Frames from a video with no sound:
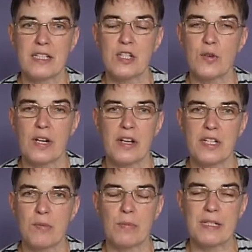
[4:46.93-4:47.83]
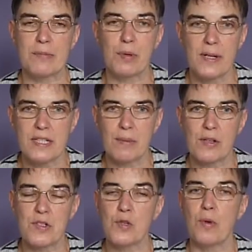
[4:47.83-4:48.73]
and your clients will be surprised
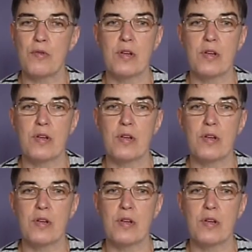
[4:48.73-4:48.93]
because you won't